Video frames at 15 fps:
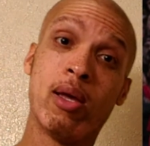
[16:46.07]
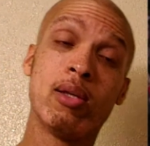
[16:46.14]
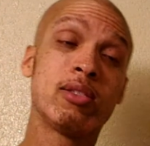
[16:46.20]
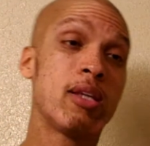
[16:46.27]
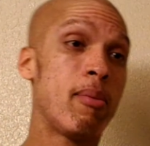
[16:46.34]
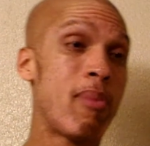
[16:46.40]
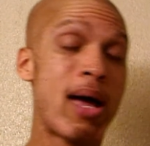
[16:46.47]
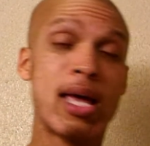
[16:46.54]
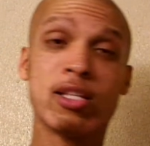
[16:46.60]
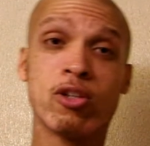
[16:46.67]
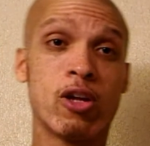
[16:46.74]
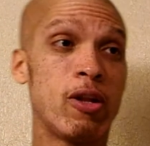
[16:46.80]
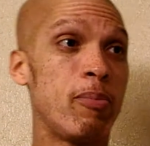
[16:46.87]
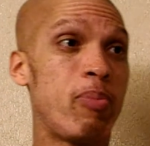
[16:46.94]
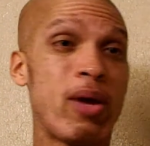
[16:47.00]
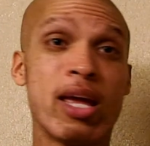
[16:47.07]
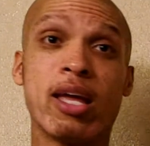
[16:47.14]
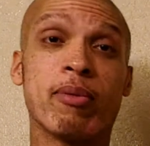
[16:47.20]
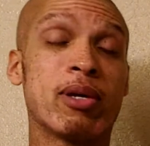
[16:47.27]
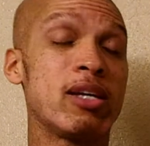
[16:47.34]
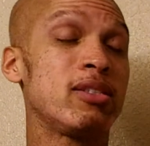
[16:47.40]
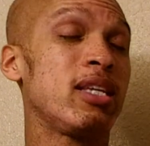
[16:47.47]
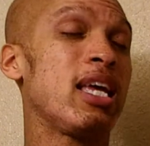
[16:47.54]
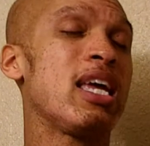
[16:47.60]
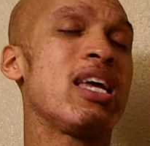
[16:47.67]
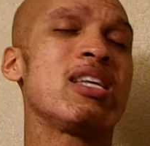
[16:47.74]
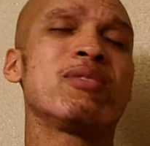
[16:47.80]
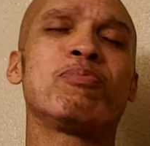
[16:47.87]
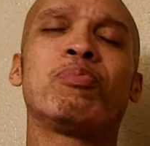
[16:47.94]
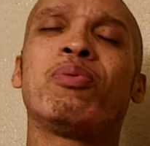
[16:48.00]
Somebody's going to pay him because he
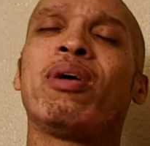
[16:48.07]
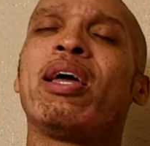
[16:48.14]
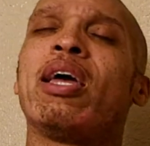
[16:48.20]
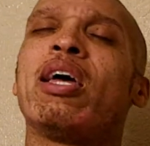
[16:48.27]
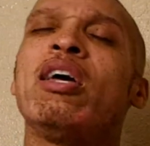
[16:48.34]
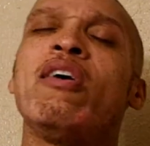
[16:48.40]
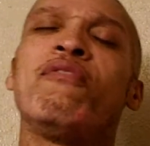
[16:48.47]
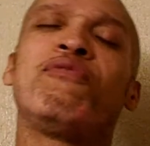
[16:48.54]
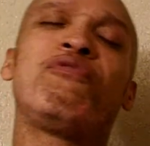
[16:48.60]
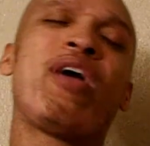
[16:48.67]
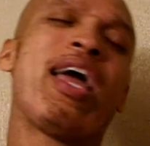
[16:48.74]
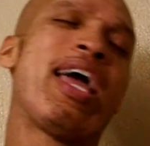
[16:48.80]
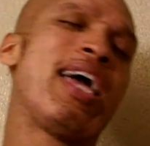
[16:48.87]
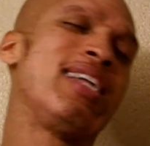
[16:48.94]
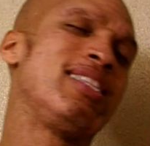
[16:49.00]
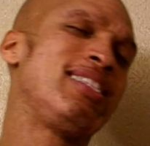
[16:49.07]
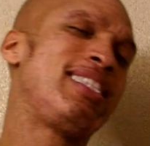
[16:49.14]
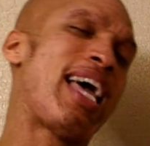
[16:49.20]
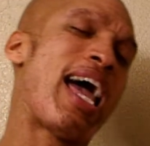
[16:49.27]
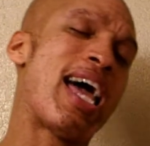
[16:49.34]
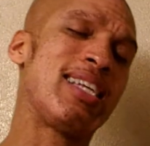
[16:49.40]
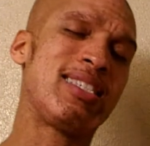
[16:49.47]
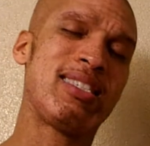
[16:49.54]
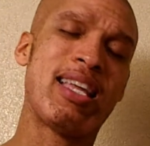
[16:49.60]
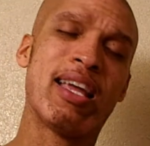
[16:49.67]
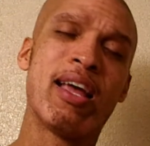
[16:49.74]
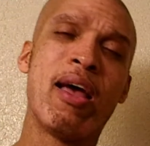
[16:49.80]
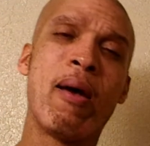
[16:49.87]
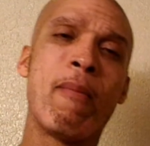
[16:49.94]
is playing fantastic